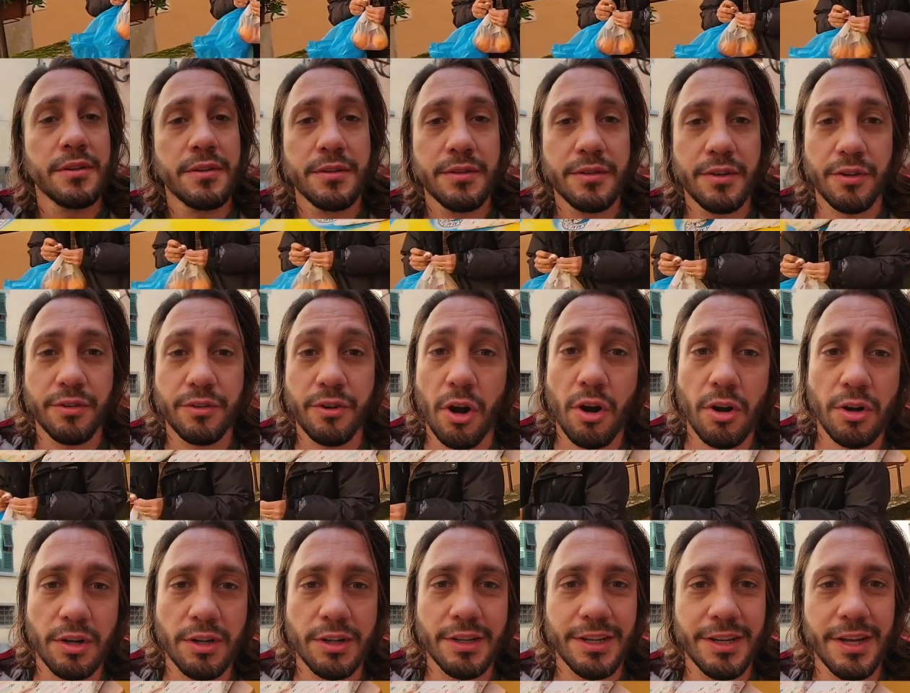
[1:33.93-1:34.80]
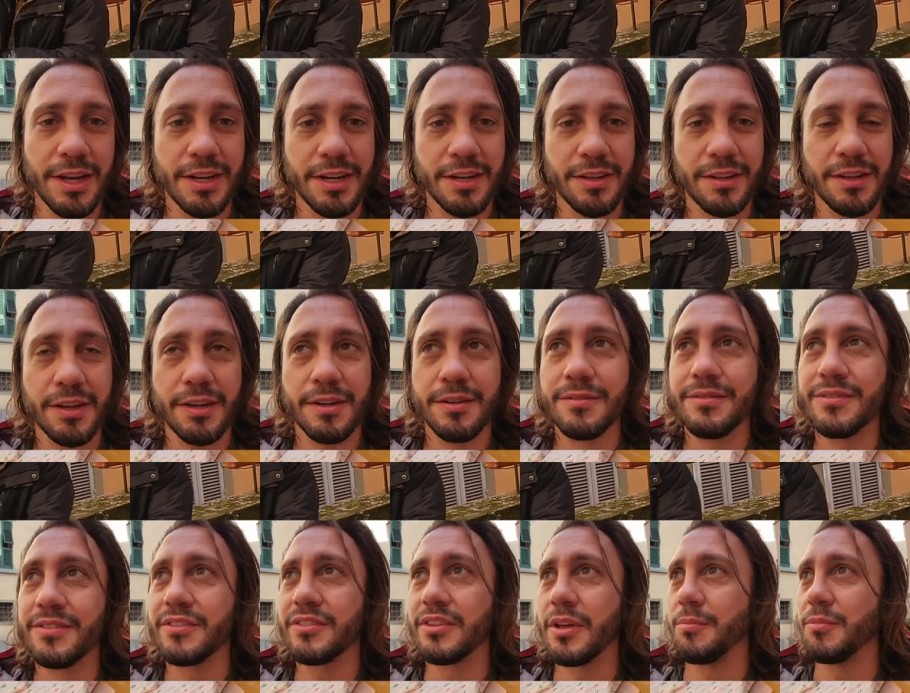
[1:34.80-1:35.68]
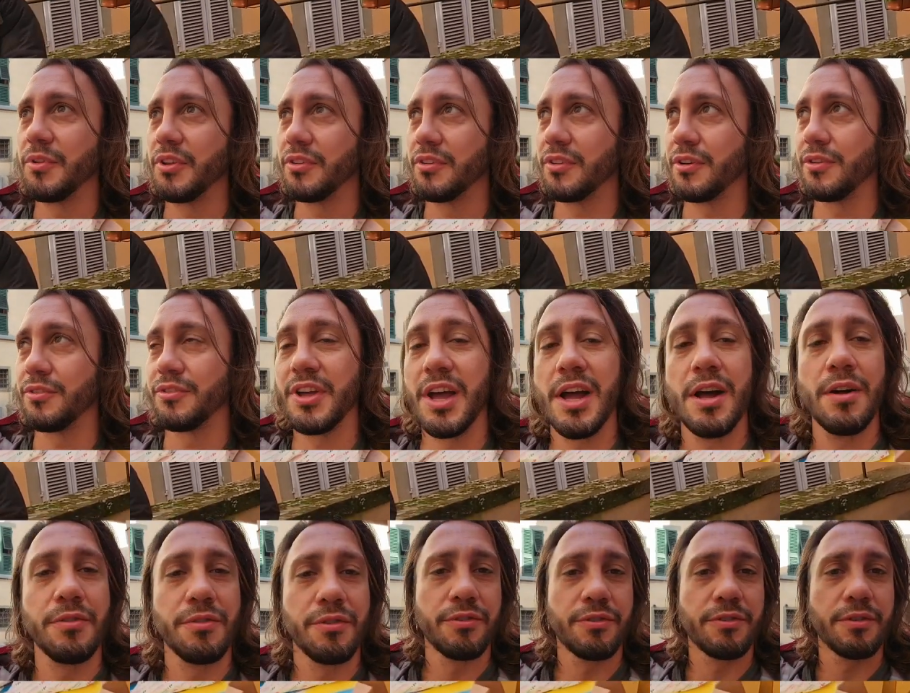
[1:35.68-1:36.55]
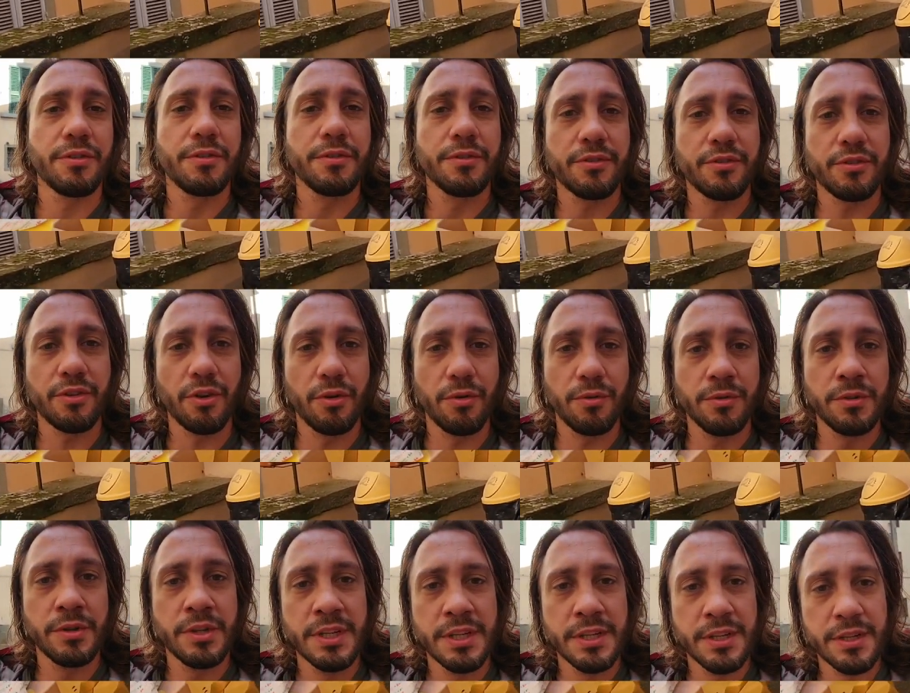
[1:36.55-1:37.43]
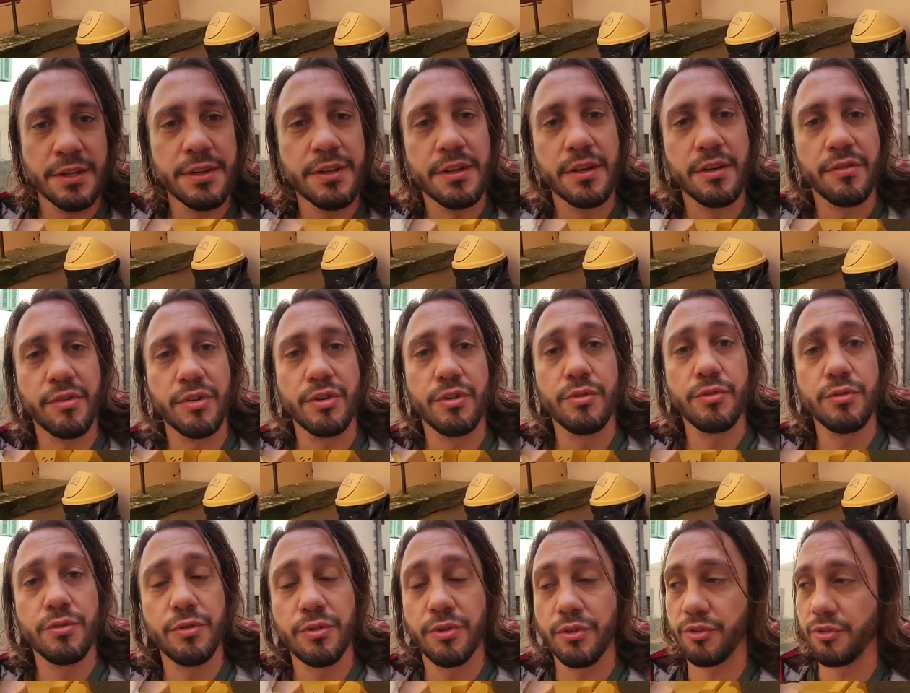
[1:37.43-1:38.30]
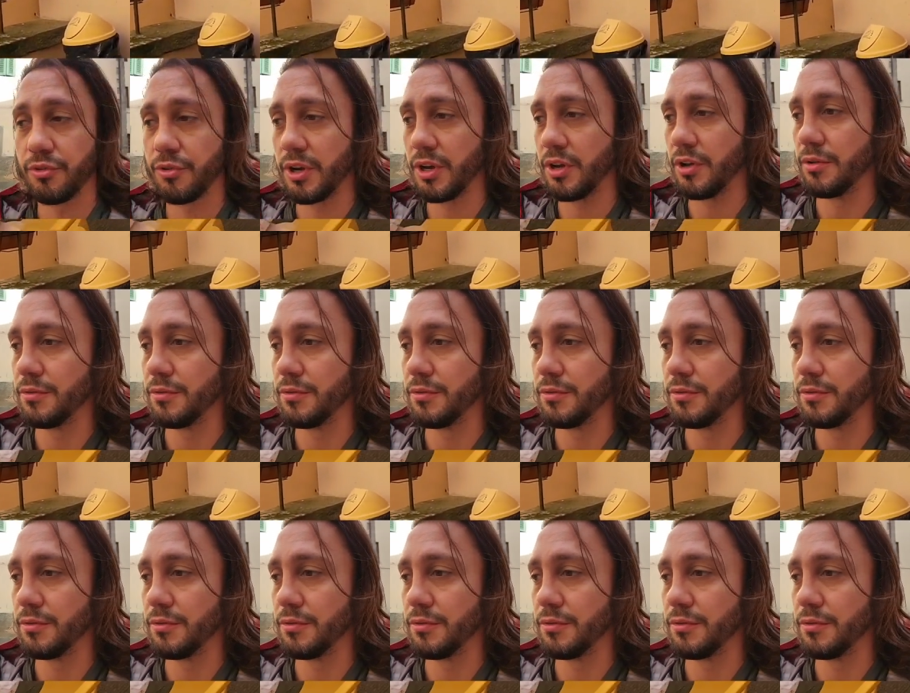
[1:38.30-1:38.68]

there's hardly anything except these little towns. So if you do this trail,